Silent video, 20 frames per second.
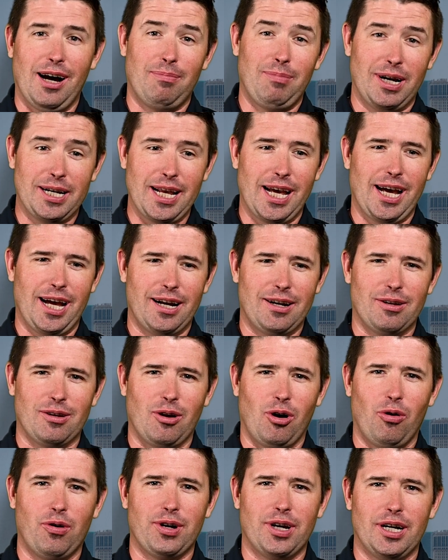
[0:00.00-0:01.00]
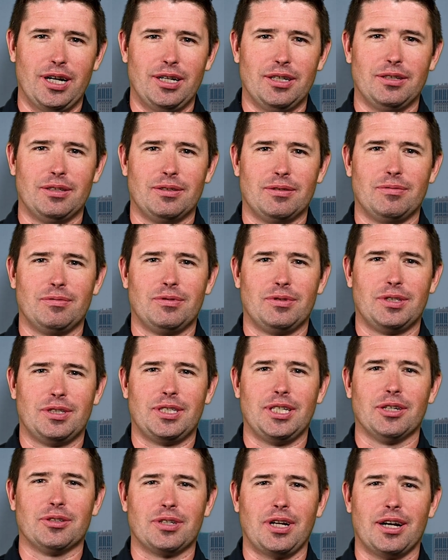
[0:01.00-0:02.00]
My dad owned a
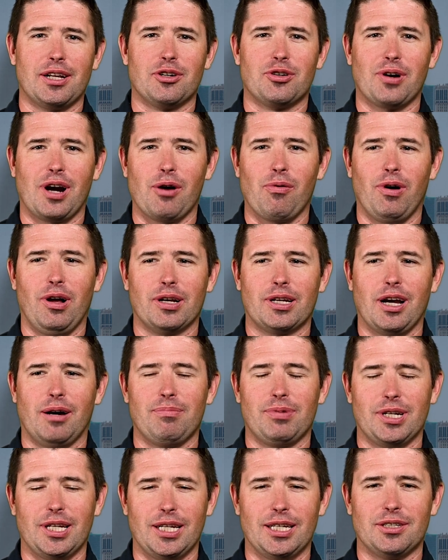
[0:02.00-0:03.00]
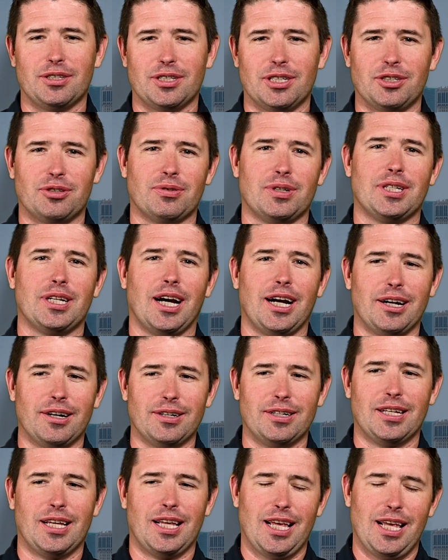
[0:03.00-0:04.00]
steel stud and drywall company. He has since
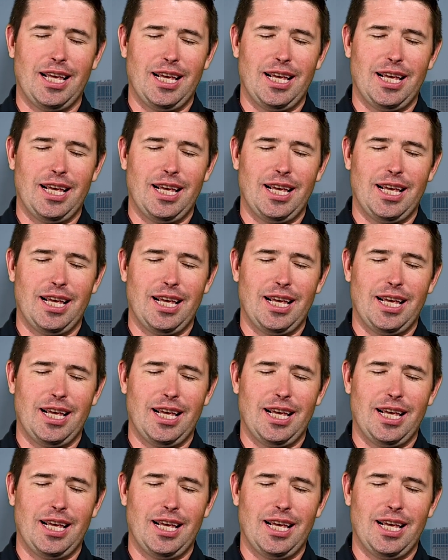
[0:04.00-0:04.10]
retired.